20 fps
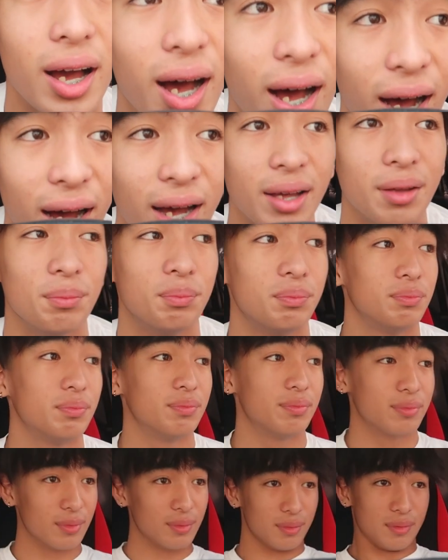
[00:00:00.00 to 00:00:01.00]
I
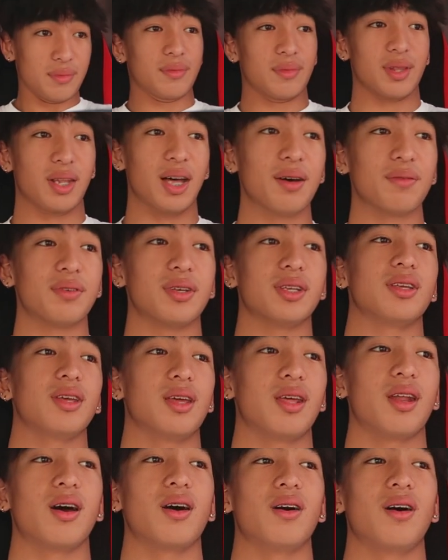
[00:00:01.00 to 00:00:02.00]
love it.
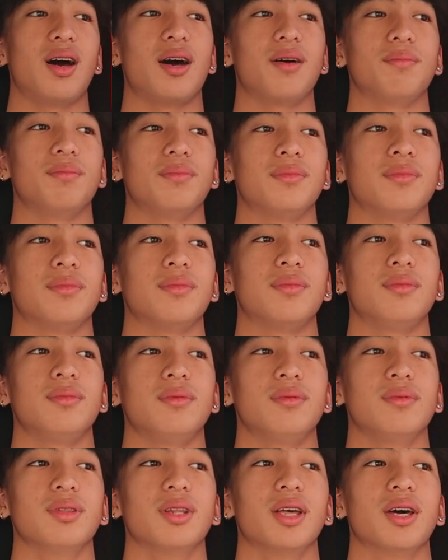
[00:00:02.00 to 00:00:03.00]
You know, I'm
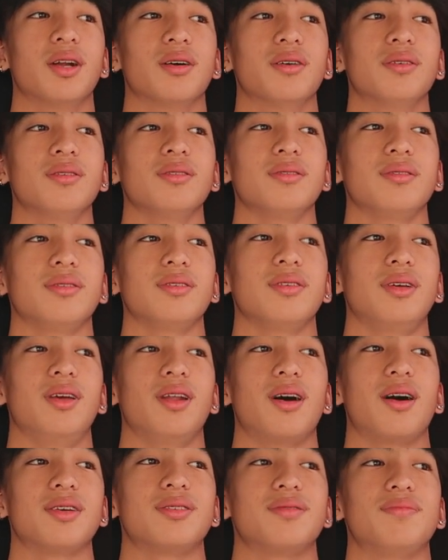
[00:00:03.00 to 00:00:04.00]
little
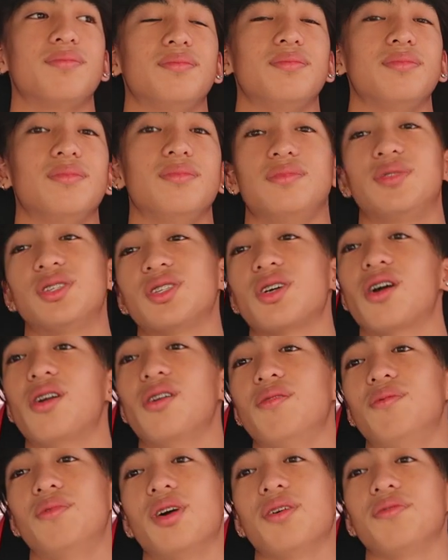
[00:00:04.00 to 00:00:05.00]
you know, I
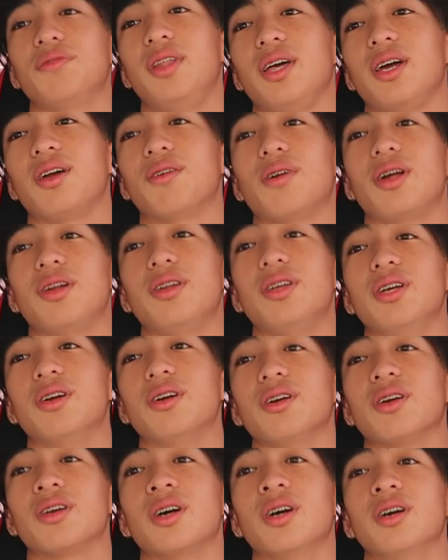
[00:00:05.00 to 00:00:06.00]
started roughly like around a
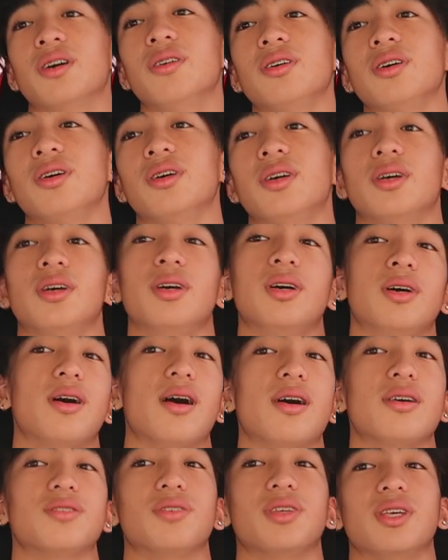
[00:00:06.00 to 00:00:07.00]
year ago.
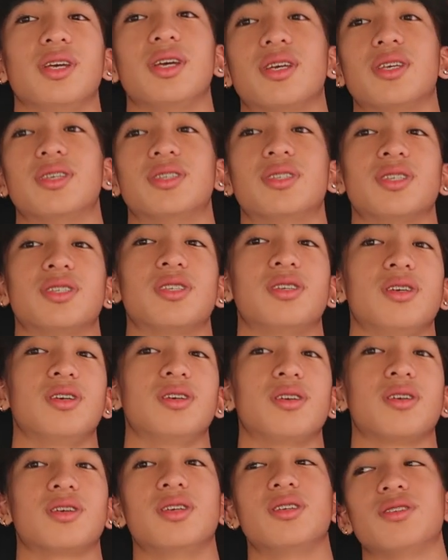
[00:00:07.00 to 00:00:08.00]
I was really
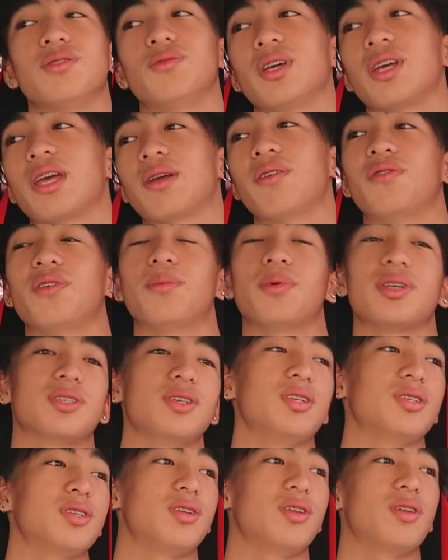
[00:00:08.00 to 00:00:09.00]
inconsistent because when it came to football
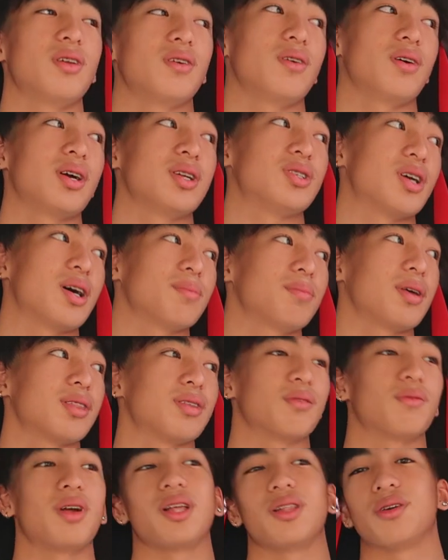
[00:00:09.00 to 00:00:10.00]
season, you know, I dropped like
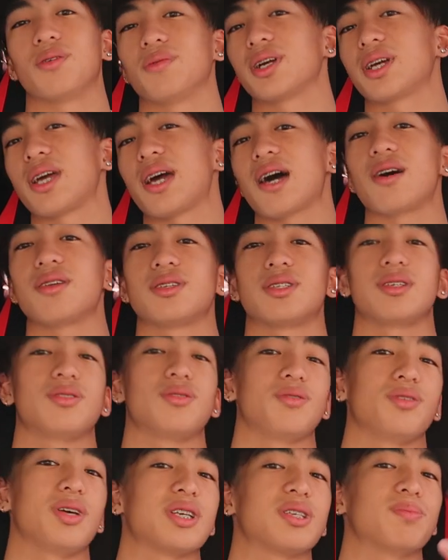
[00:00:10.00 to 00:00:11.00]
the regular workouts and I
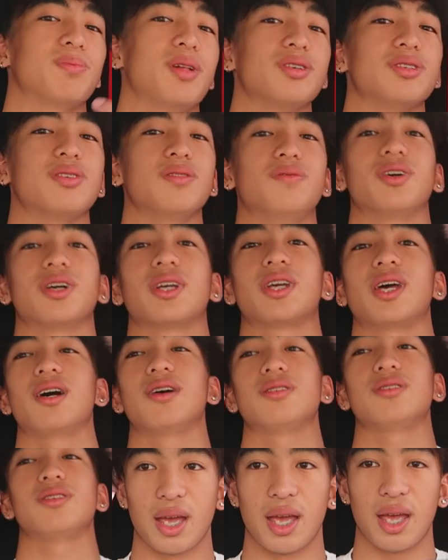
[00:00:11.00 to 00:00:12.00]
was doing explosive
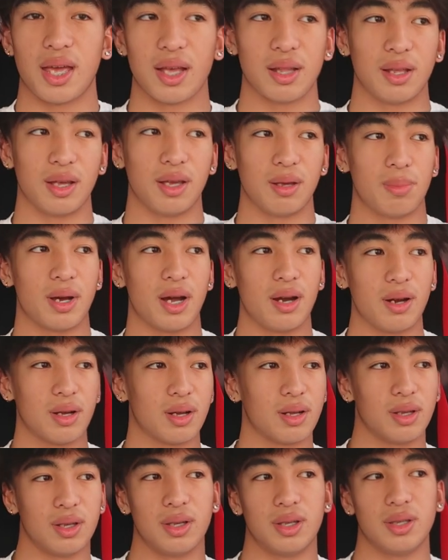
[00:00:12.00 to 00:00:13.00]
workouts, hang clean, power
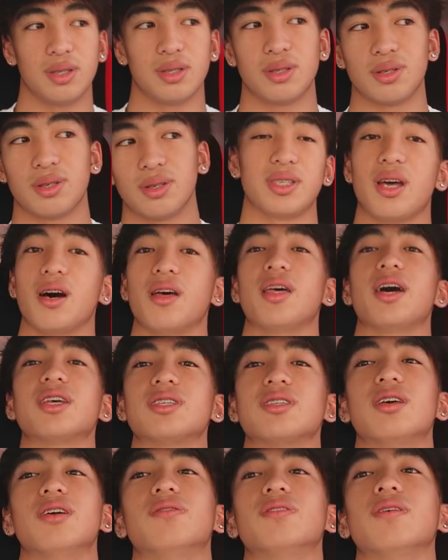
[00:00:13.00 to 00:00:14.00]
cleans, and all
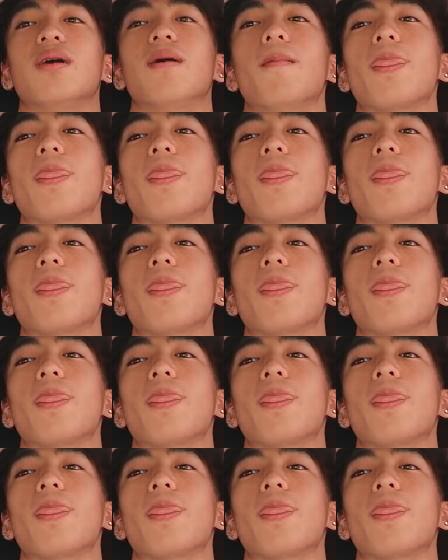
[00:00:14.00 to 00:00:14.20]
that stuff.